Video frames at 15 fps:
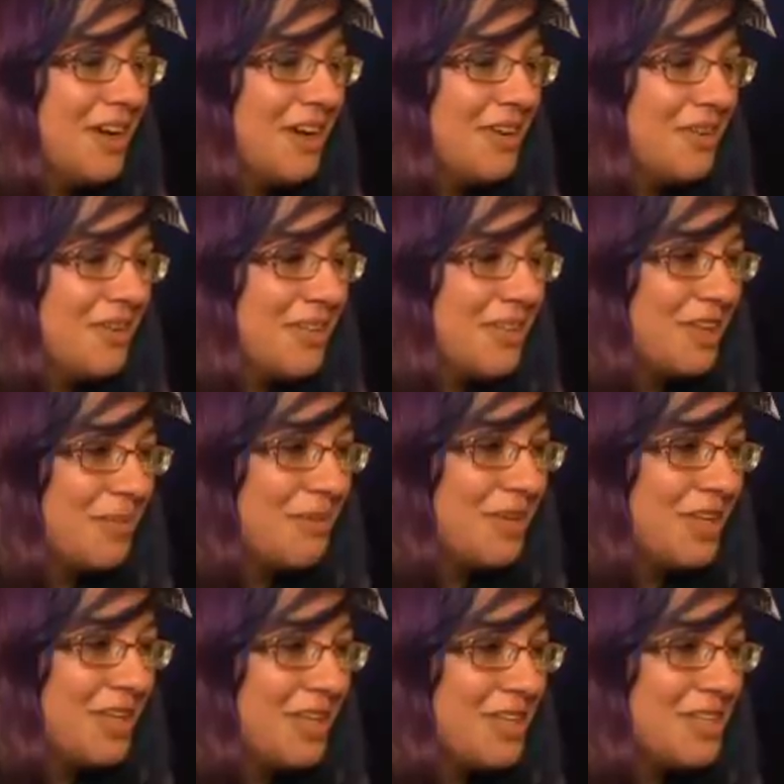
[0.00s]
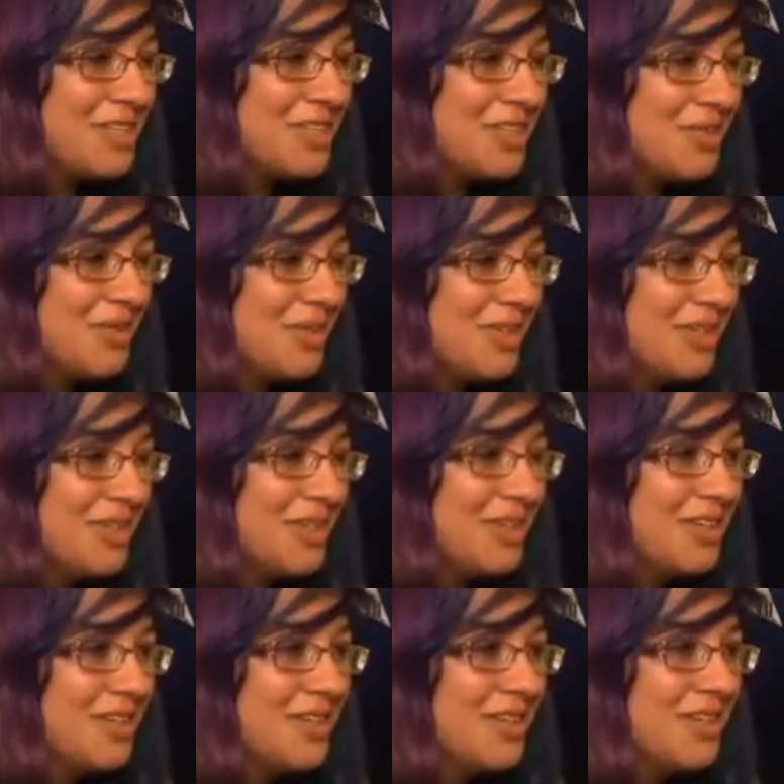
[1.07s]
I don't think I'm going to get to it.
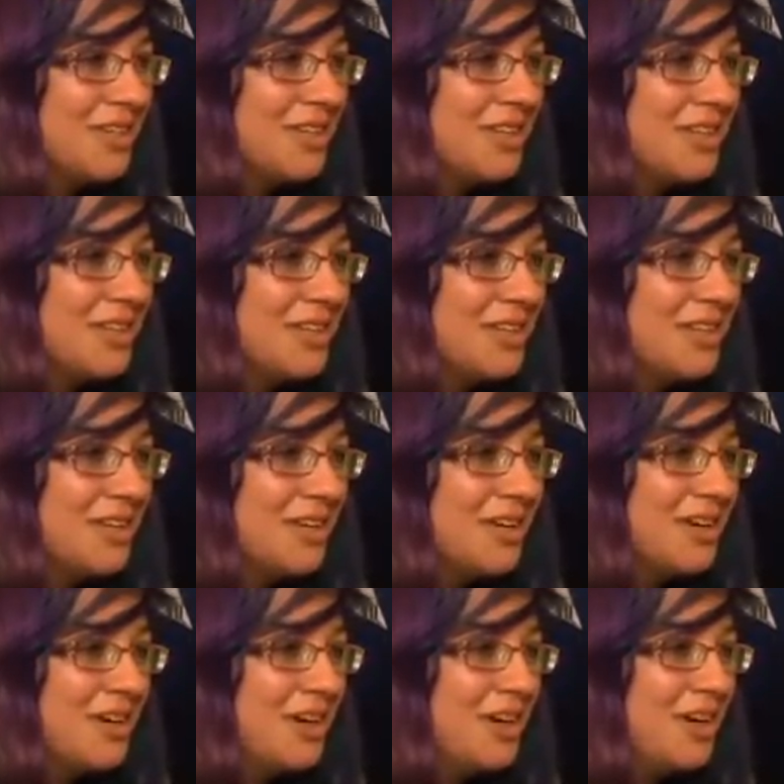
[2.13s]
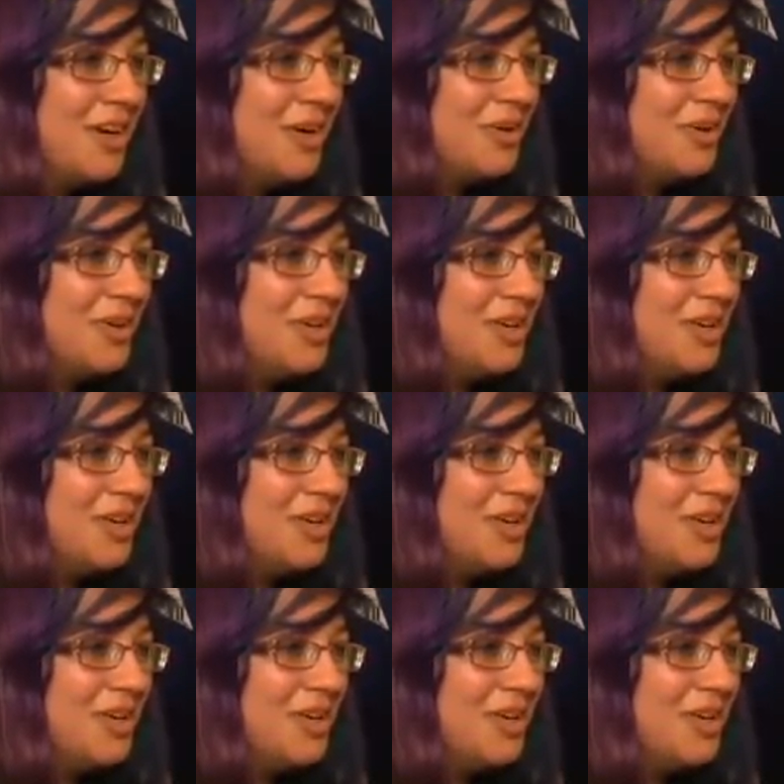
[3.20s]
Oh,